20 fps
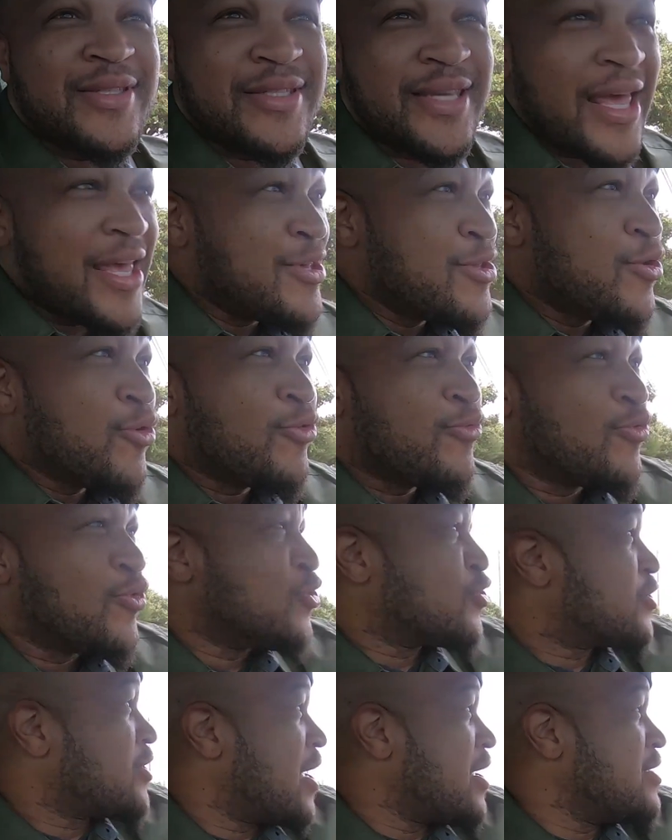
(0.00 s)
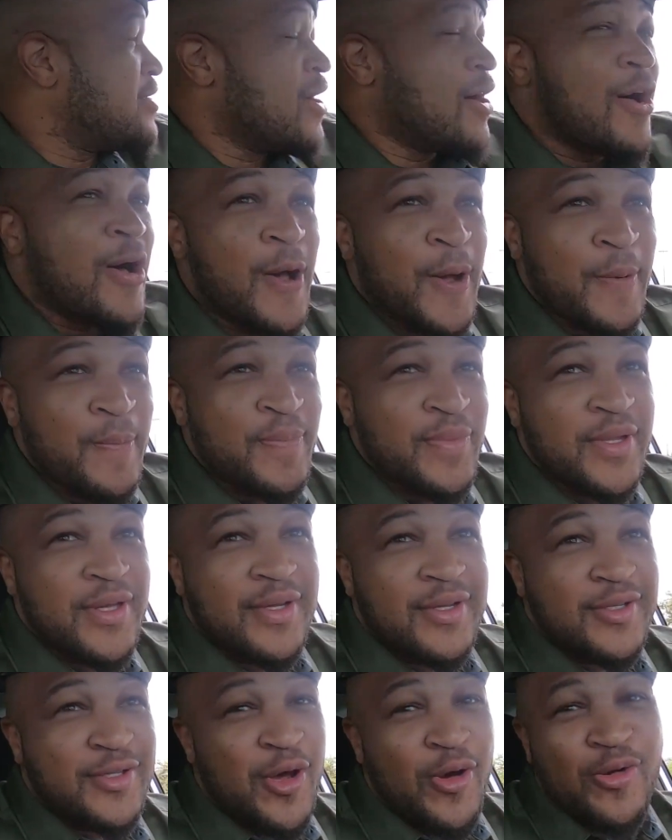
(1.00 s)
Stay youthful. Stay young.
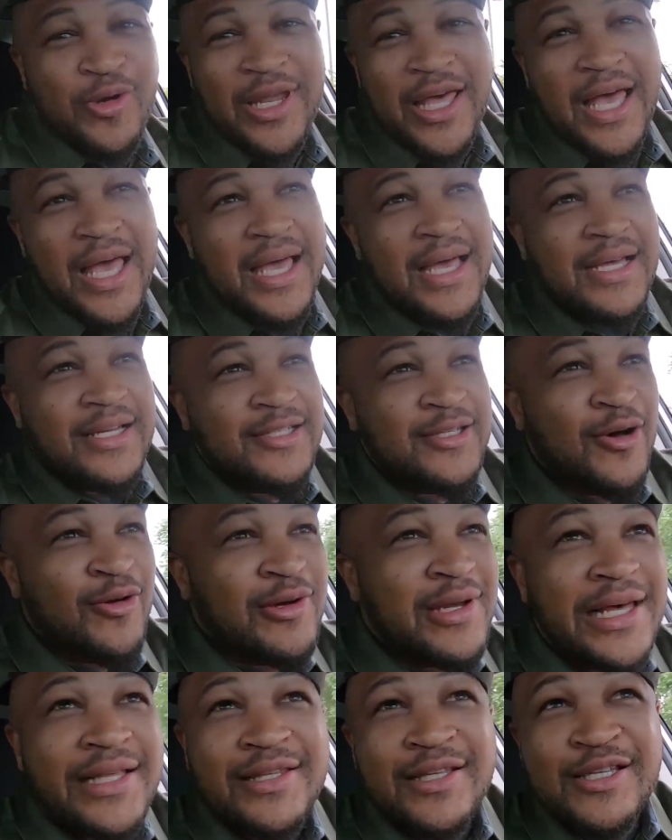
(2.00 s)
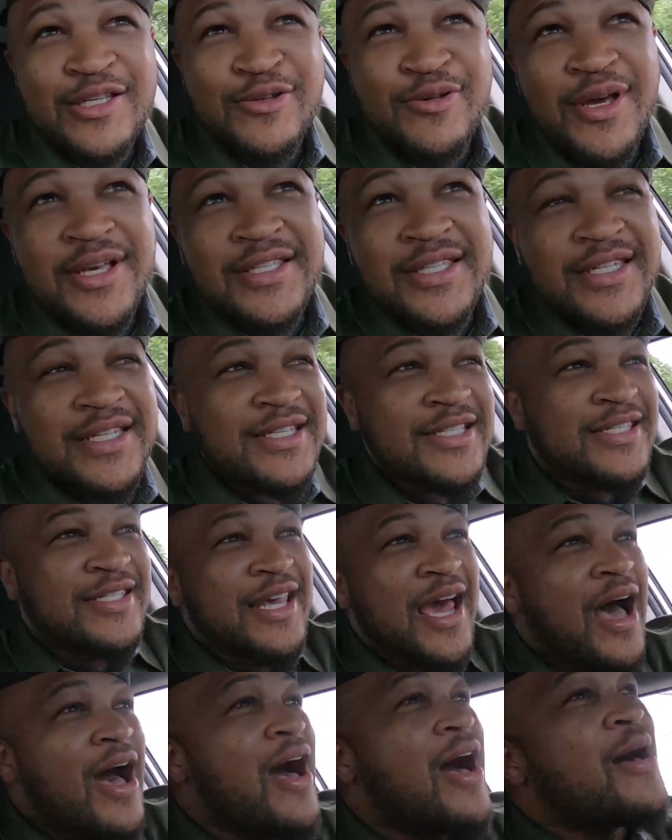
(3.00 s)
Don't let the stress of these
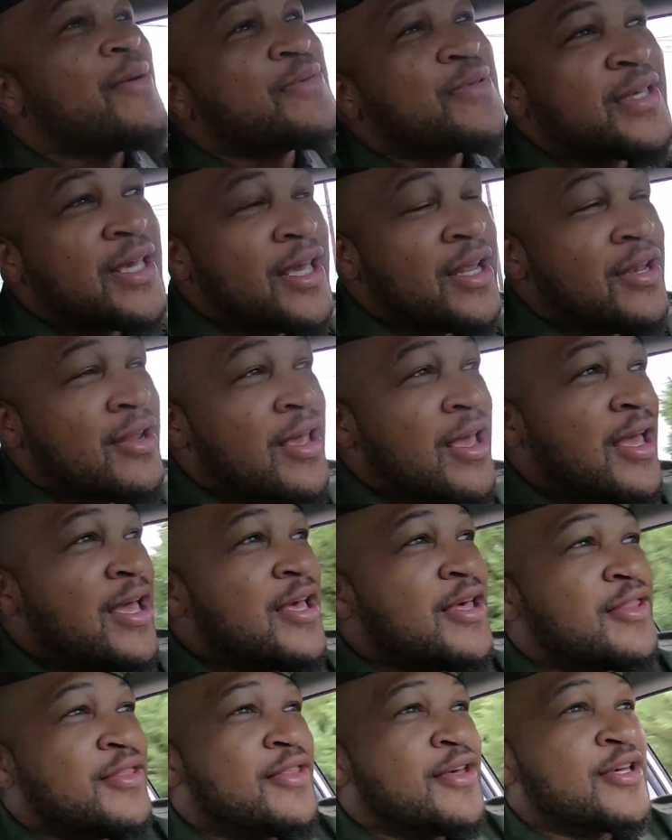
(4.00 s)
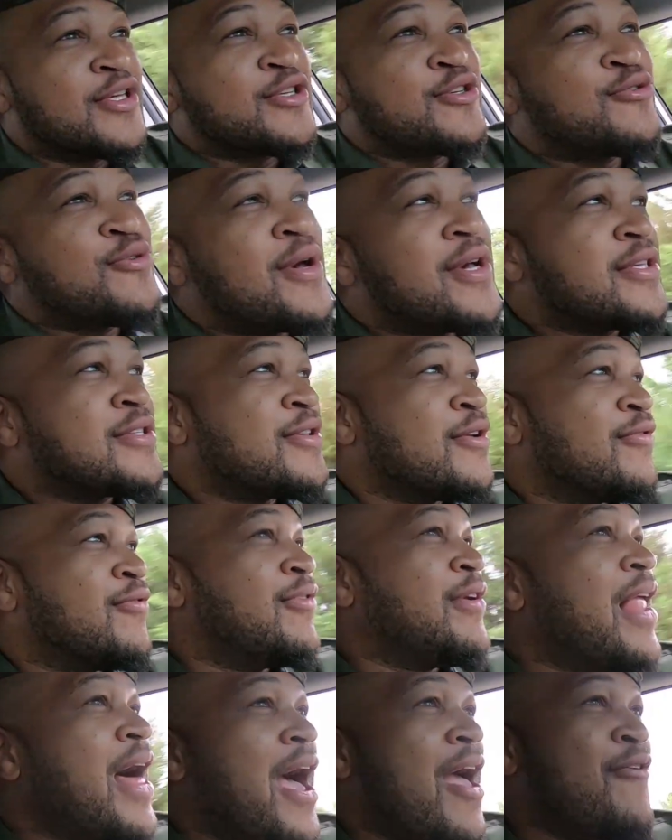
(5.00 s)
jobs and the stress
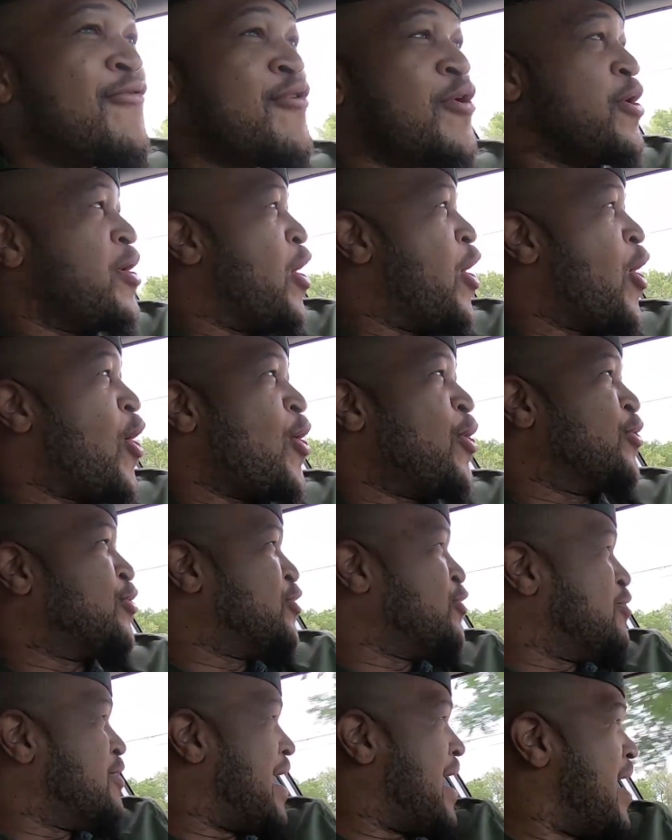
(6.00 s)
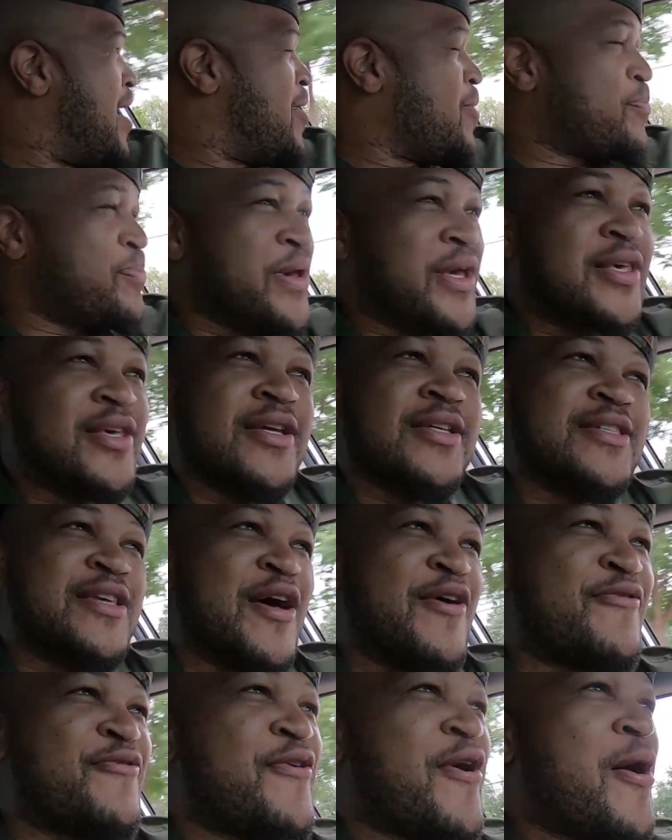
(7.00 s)
of life hold you down. Pick
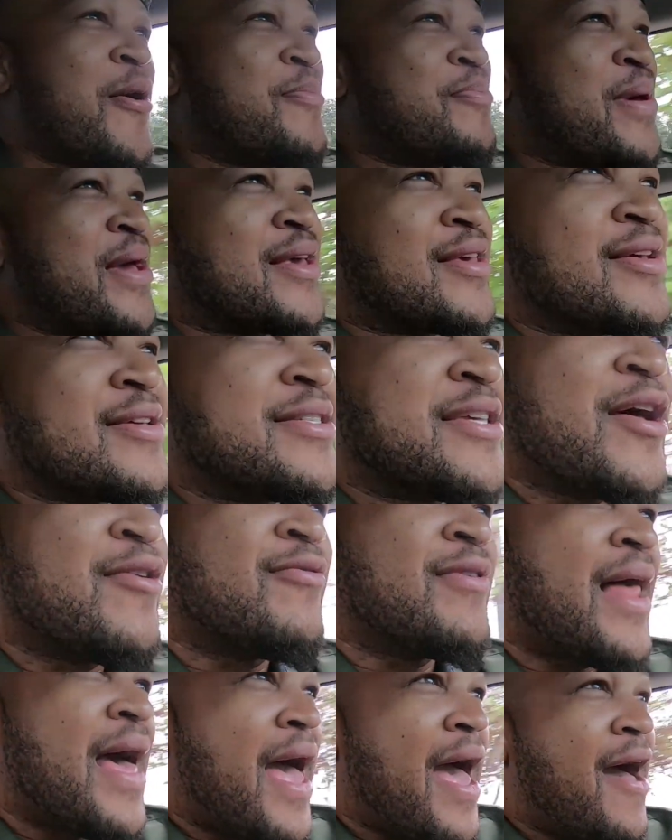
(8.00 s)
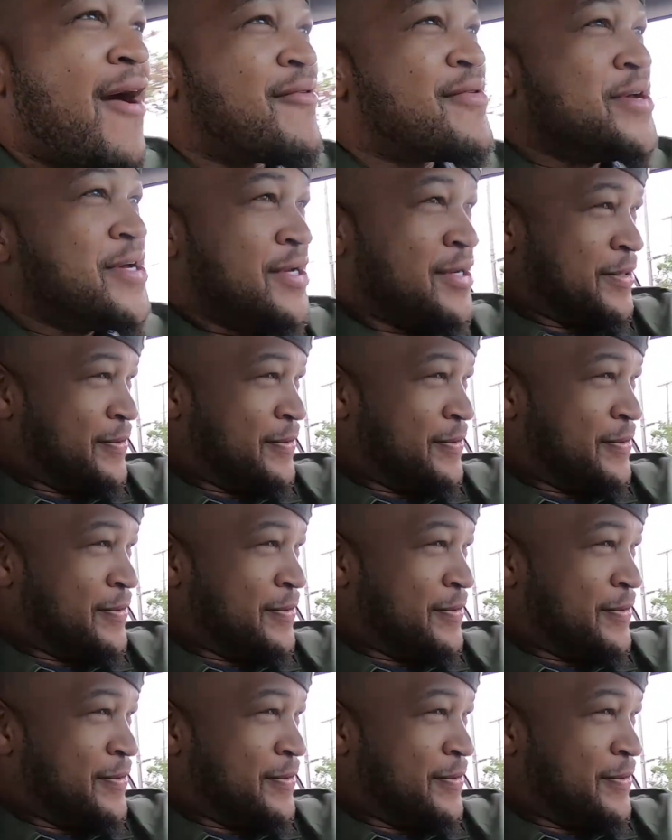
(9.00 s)
yourself up. Make yourself laugh.